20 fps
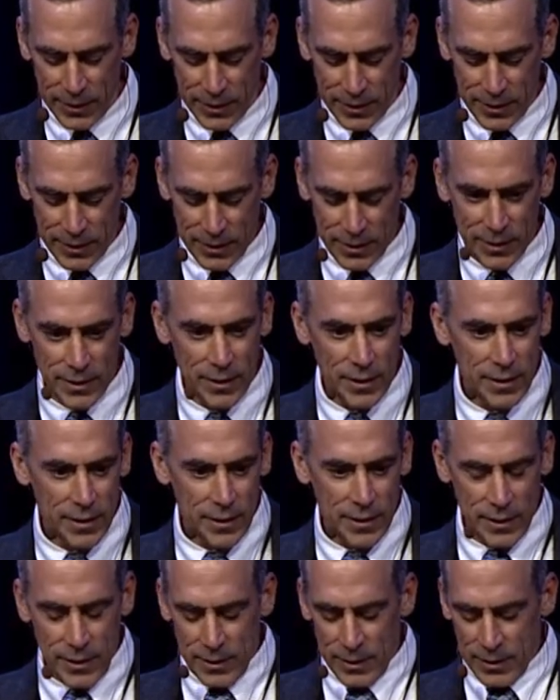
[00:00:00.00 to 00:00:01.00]

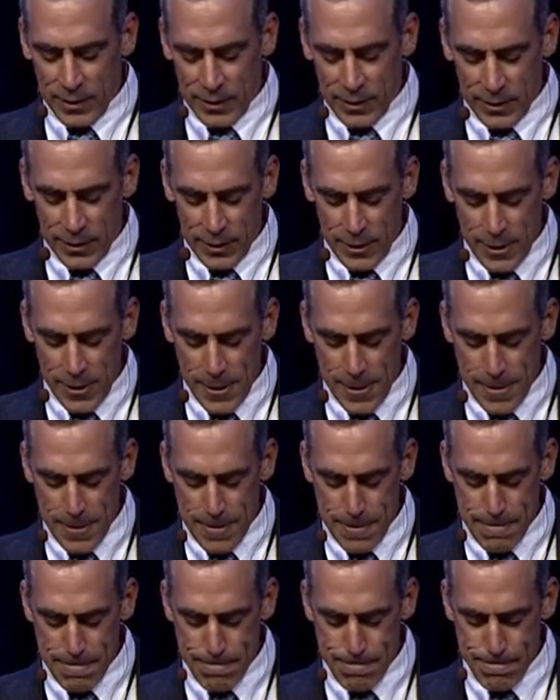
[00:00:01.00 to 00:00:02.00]

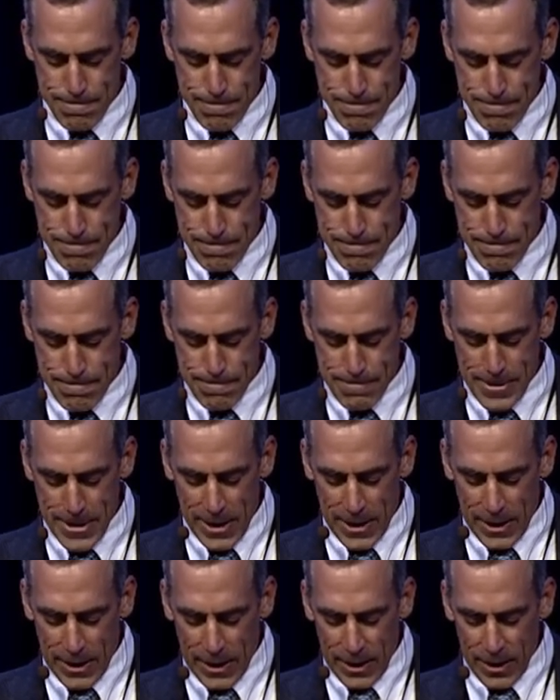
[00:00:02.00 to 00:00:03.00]
(no one is talking)